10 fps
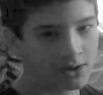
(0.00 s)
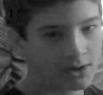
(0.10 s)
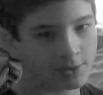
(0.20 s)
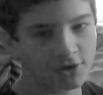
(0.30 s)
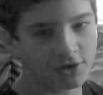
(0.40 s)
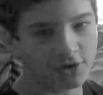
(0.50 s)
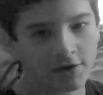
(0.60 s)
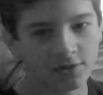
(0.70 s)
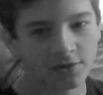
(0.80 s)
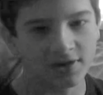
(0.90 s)
The more
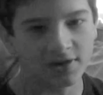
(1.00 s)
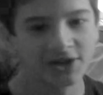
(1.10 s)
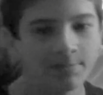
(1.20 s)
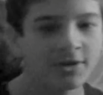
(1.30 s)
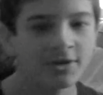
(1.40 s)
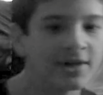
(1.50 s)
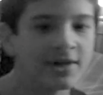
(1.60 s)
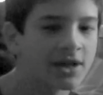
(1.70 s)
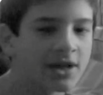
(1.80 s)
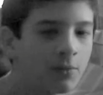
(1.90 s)
territory simply
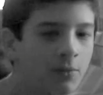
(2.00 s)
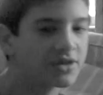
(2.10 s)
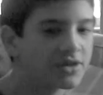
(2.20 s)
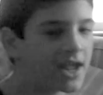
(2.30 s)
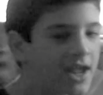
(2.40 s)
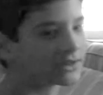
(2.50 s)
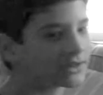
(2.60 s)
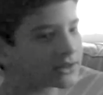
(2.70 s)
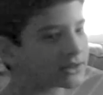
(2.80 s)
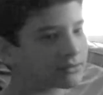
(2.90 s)
means that more of the
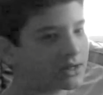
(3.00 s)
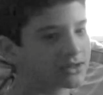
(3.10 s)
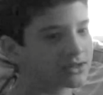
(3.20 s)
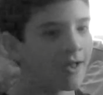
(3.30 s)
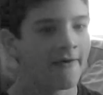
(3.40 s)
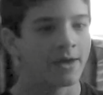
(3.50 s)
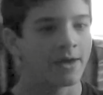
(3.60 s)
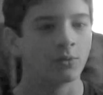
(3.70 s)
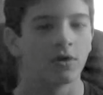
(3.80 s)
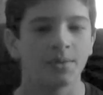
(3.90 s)
Anglo-Saxon race,
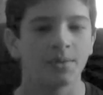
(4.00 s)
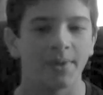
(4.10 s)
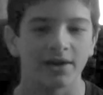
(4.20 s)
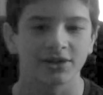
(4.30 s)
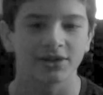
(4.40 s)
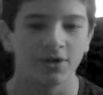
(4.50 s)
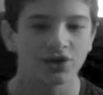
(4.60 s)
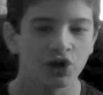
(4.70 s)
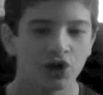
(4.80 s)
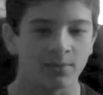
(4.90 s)
more of the best,
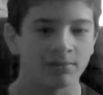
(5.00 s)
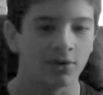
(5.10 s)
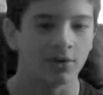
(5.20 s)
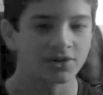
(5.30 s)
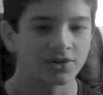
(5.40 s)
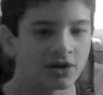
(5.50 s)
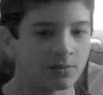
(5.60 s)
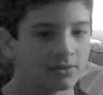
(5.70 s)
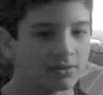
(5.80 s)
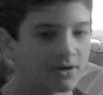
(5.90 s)
most human, most
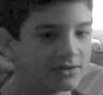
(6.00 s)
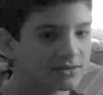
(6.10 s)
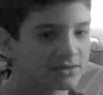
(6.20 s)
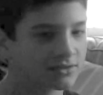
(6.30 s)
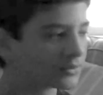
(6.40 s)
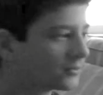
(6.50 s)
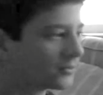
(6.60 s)
honorable race the world